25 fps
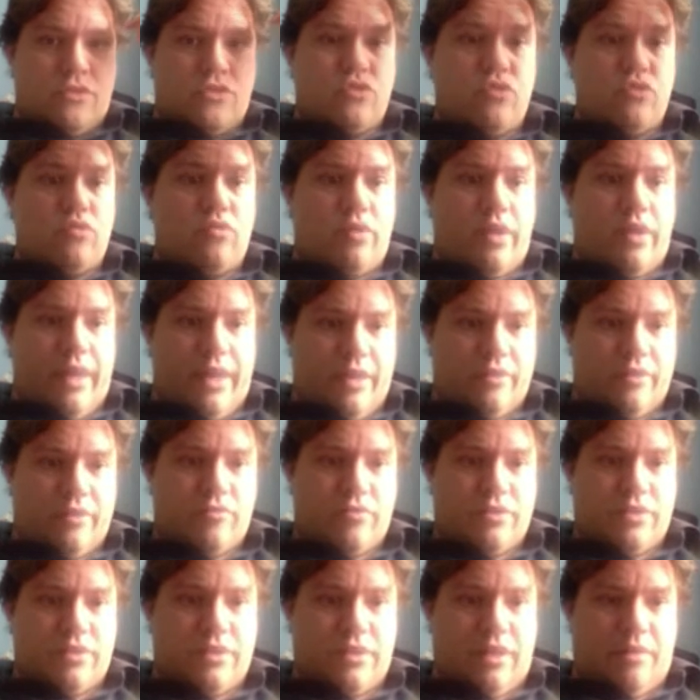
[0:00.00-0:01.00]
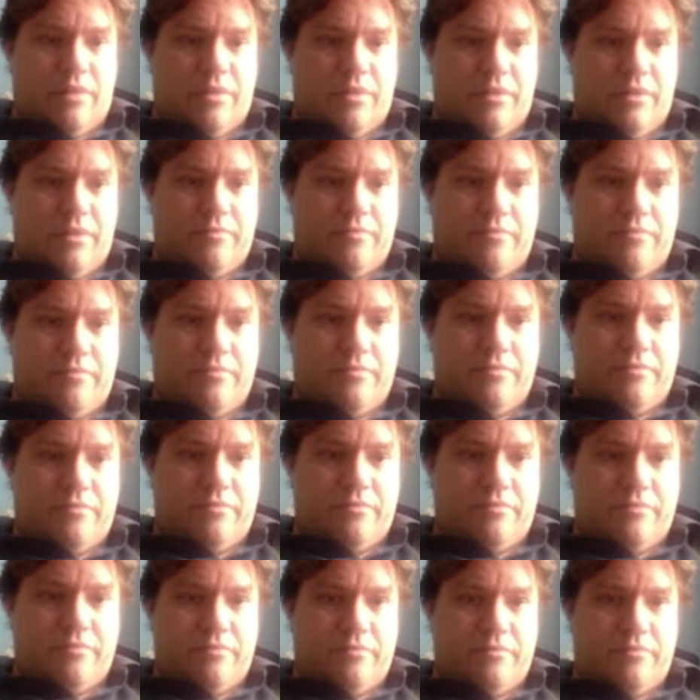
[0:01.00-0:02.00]
2 entries in dummy,
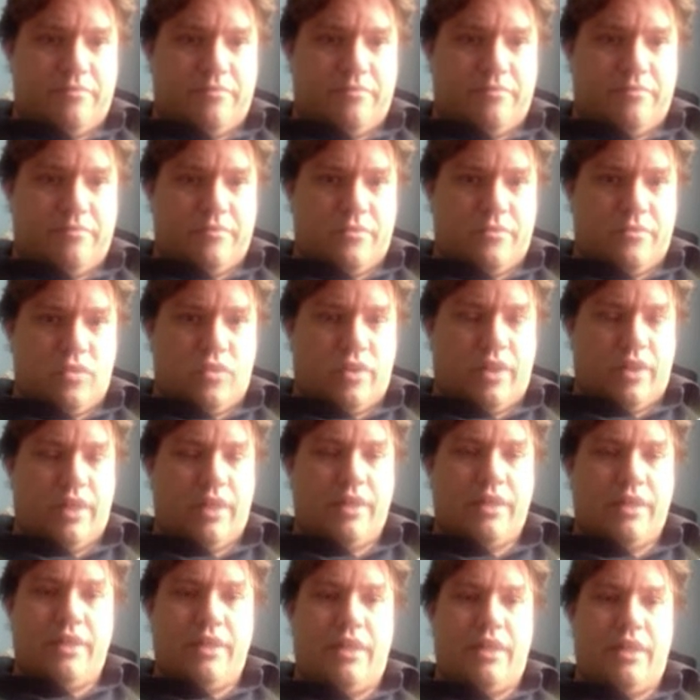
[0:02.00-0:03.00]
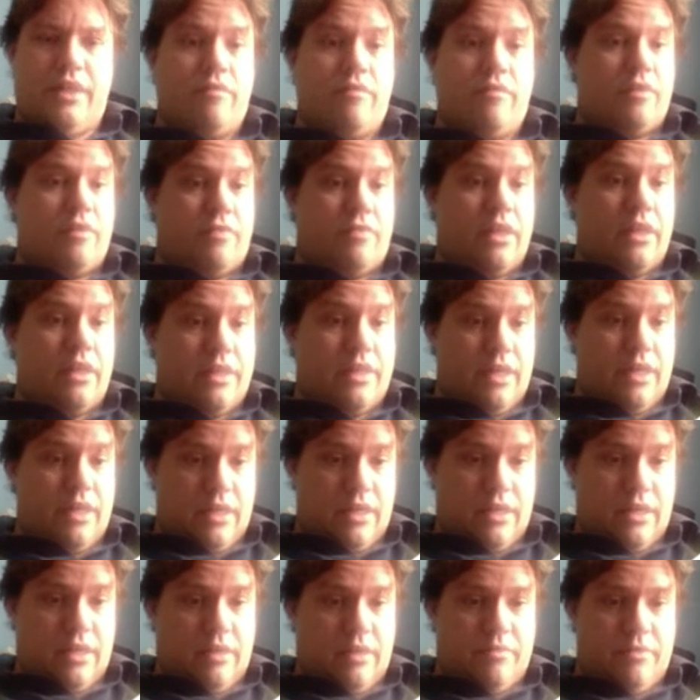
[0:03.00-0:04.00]
okay, even if they duck
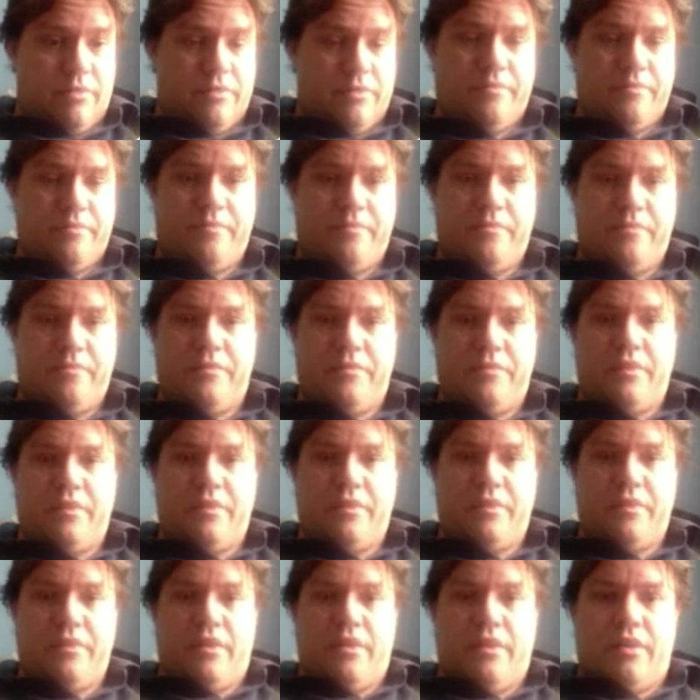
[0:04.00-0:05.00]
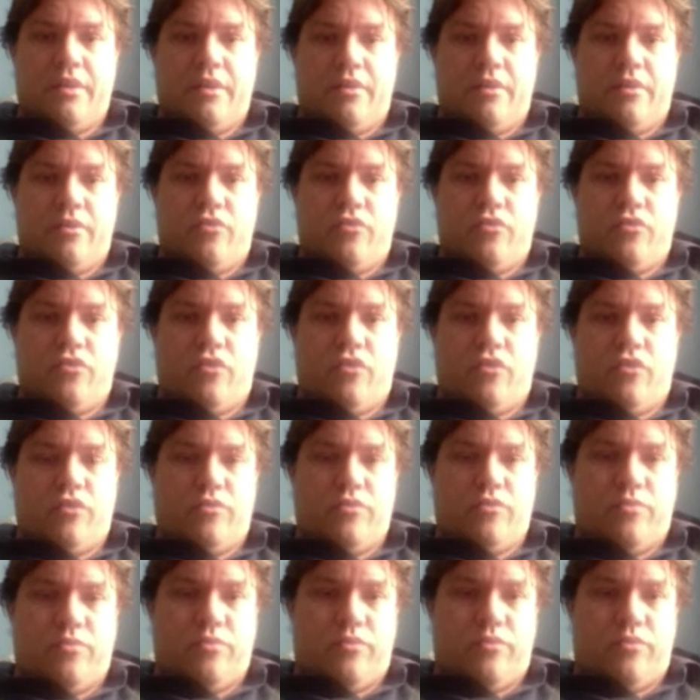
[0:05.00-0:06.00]
a club. So
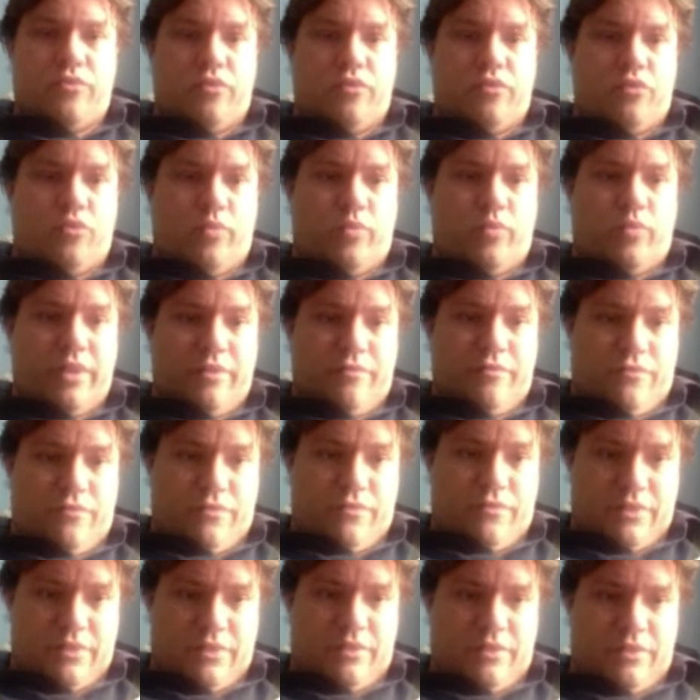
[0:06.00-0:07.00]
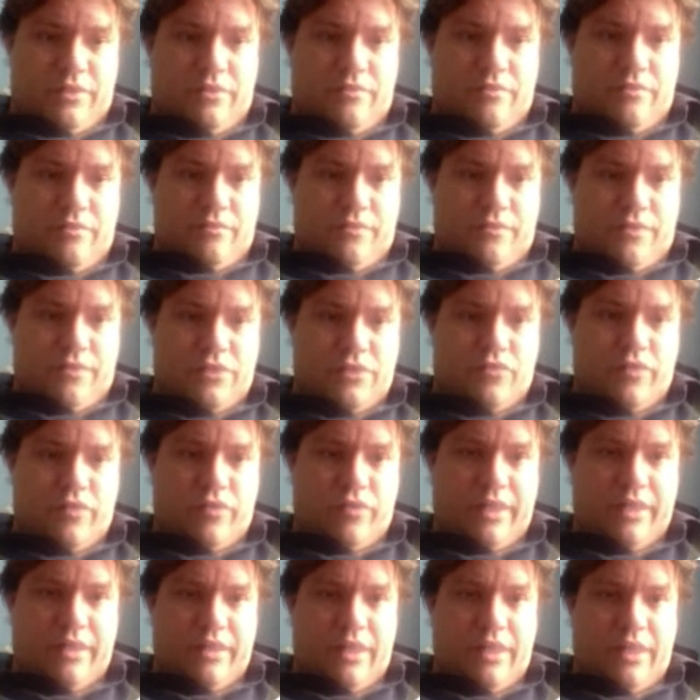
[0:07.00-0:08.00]
you win the first
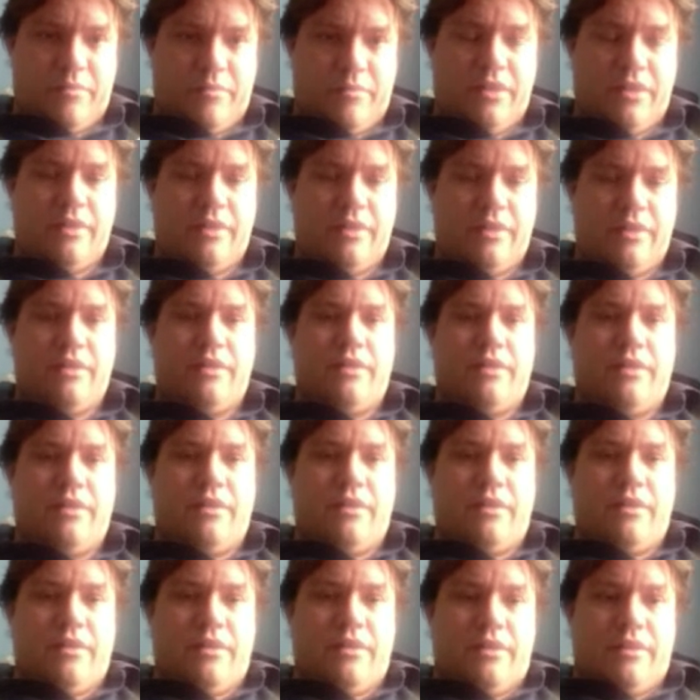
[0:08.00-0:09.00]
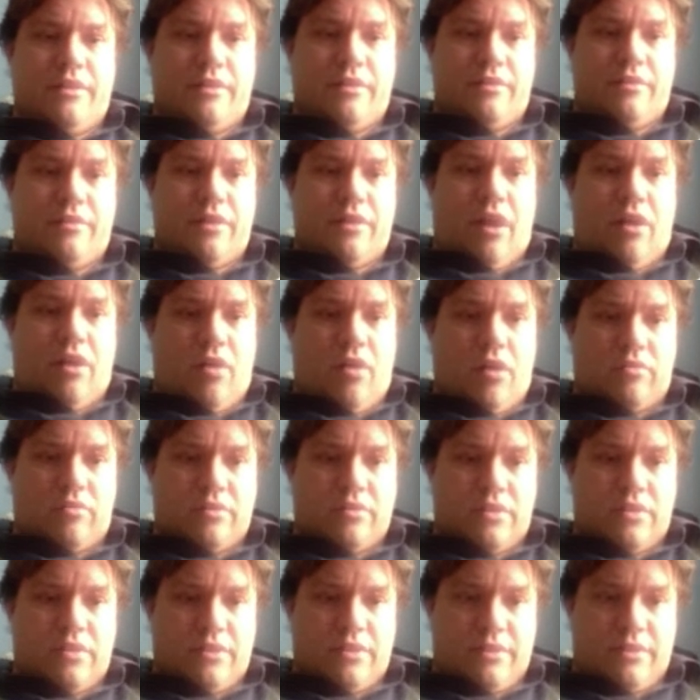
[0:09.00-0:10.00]
trick in dummy, draw
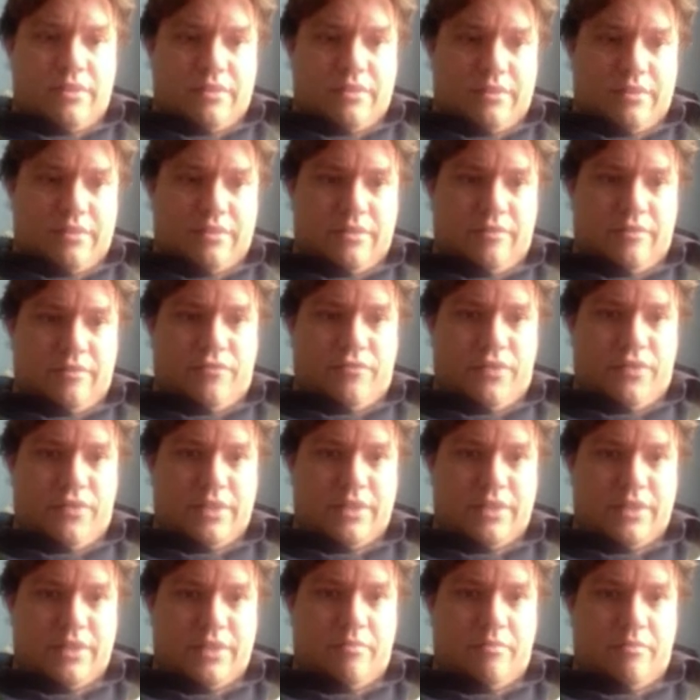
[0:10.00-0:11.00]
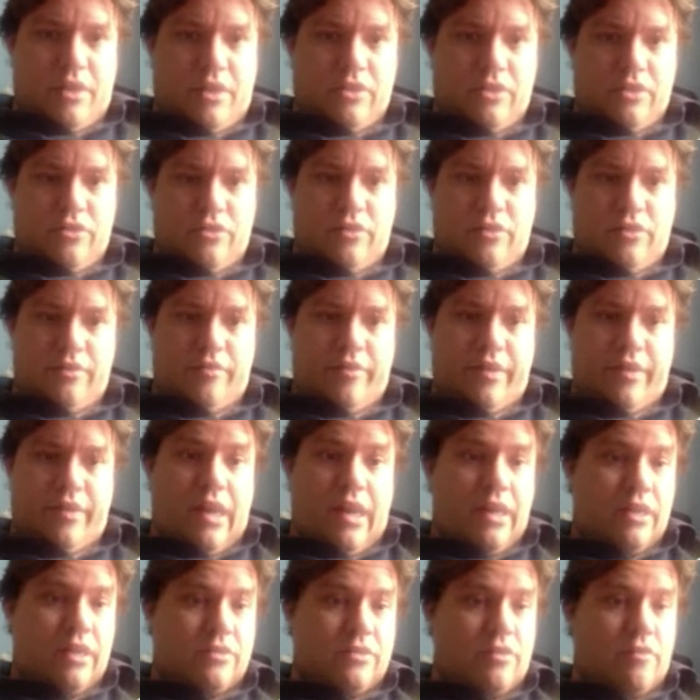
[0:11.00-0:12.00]
out the first club honor,
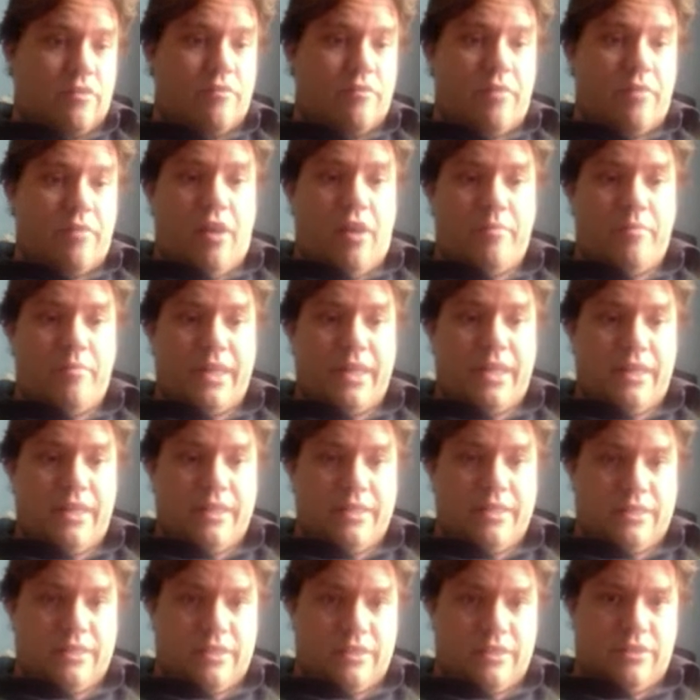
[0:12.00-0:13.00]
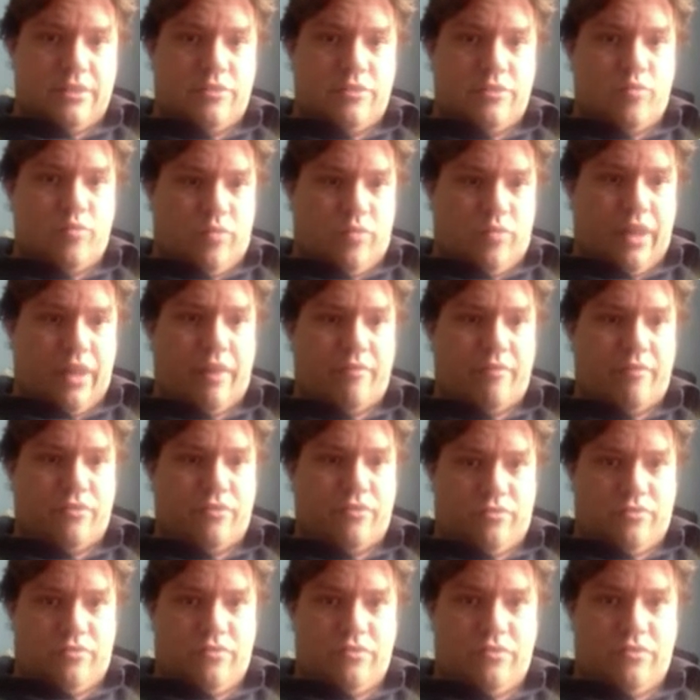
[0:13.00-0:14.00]
regardless of how many leads you will have
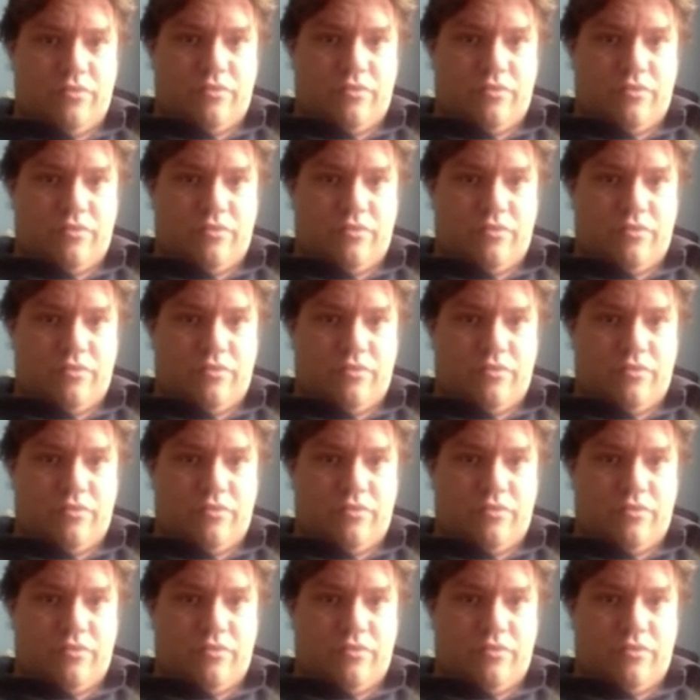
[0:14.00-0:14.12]
to